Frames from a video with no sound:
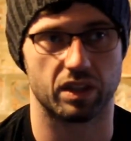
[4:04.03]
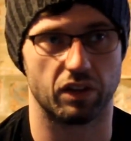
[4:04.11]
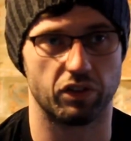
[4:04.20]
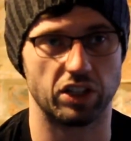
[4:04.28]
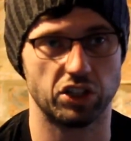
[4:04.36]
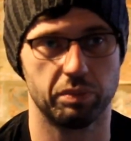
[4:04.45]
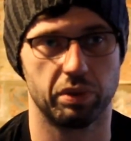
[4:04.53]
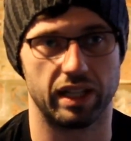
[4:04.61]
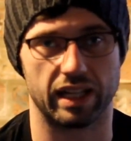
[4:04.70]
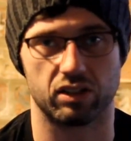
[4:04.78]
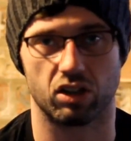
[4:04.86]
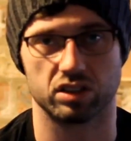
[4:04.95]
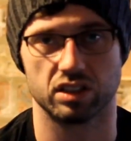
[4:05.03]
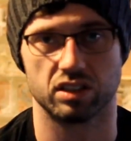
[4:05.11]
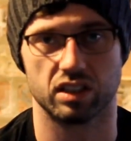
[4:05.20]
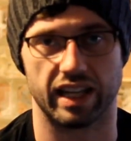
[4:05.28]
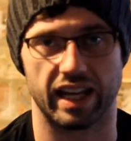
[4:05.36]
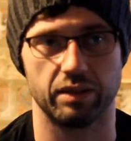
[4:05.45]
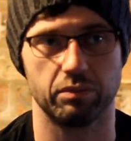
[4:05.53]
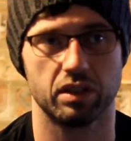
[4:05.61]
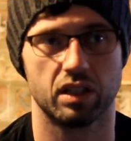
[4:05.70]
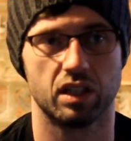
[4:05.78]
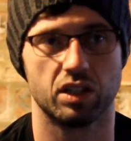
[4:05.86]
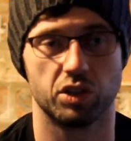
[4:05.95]
If you actually put leg locks into the game,
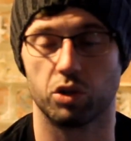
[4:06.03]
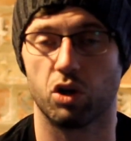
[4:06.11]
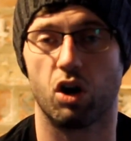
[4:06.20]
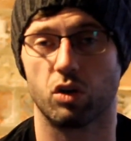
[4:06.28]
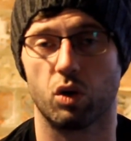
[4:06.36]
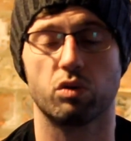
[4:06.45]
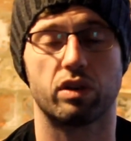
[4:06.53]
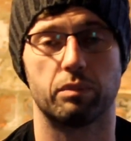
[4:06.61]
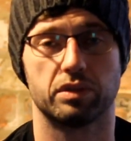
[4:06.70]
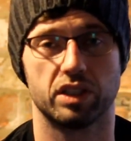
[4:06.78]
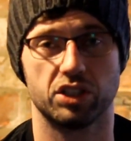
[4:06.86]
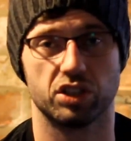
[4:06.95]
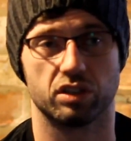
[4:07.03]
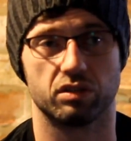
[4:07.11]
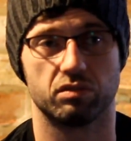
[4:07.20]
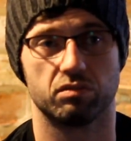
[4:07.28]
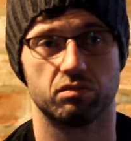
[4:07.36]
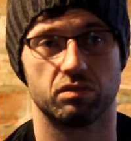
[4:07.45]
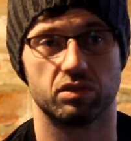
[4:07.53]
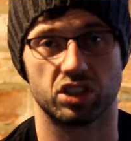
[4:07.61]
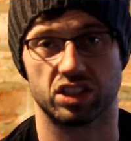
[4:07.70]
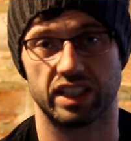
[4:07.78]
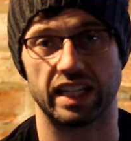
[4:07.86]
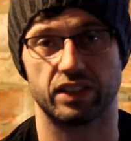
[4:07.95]
you can't hold that position
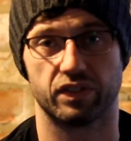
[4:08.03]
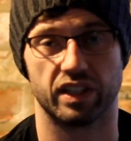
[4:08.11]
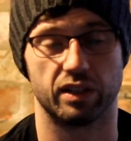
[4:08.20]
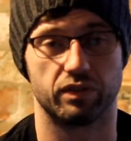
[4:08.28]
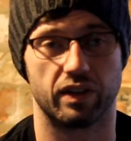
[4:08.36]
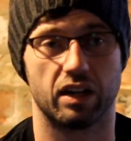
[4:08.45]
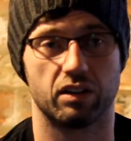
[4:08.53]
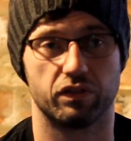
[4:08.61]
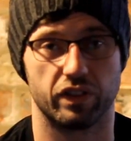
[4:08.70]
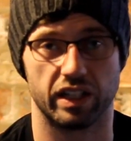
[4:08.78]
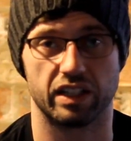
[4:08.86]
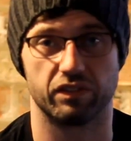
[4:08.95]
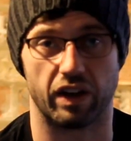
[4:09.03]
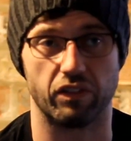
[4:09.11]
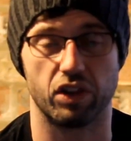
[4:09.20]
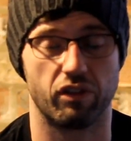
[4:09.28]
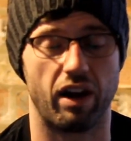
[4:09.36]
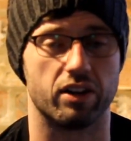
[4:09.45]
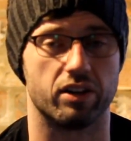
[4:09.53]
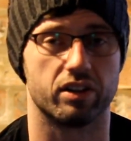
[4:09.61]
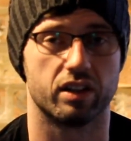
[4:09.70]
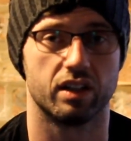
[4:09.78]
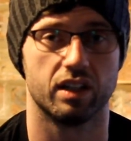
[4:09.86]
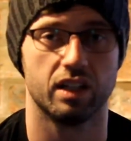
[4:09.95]
successfully without feeling very threatened.
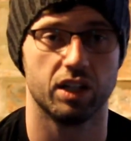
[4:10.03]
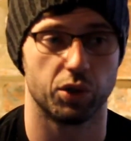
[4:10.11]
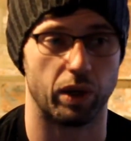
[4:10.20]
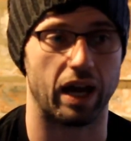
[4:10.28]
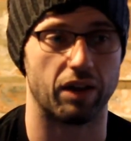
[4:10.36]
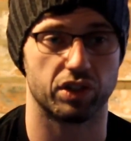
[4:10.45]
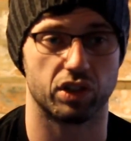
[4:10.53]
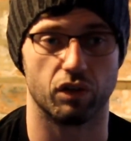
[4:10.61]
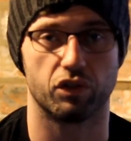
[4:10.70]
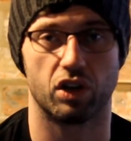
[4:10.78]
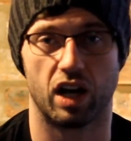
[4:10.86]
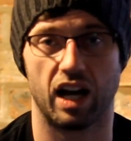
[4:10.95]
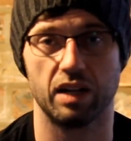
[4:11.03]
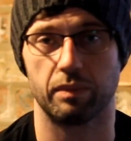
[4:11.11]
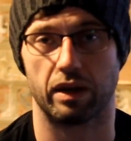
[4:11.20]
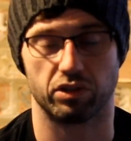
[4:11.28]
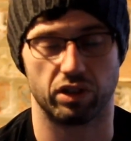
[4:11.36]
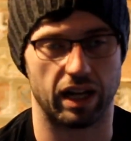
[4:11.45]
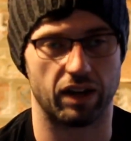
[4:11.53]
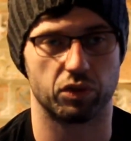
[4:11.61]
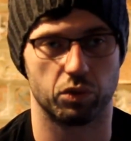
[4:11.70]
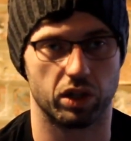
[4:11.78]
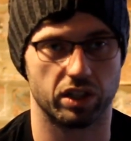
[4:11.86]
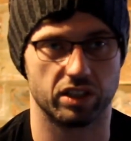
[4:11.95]
You have to go for a high mount. You have to
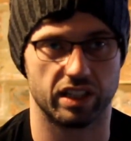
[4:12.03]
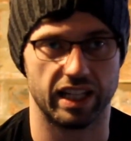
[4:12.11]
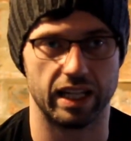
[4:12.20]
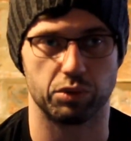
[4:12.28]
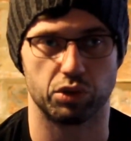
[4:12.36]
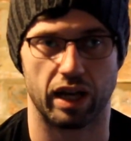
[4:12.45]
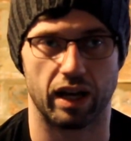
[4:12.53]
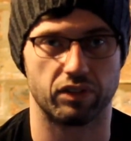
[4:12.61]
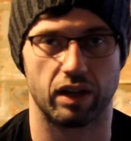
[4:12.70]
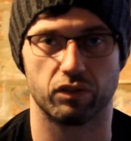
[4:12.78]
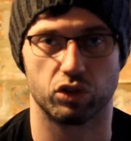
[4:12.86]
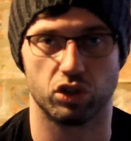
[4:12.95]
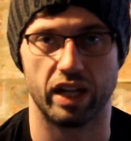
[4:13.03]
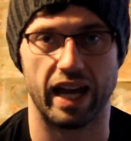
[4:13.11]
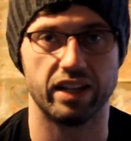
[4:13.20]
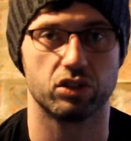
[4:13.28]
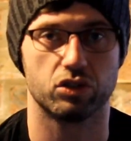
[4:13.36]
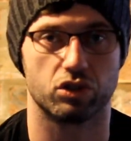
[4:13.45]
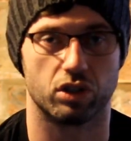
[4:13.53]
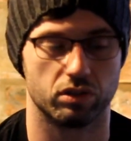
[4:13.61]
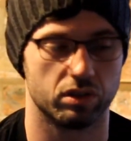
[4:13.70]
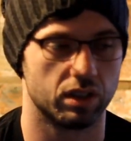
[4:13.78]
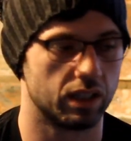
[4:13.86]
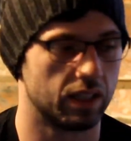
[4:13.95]
work into the hips. You have to have good head control.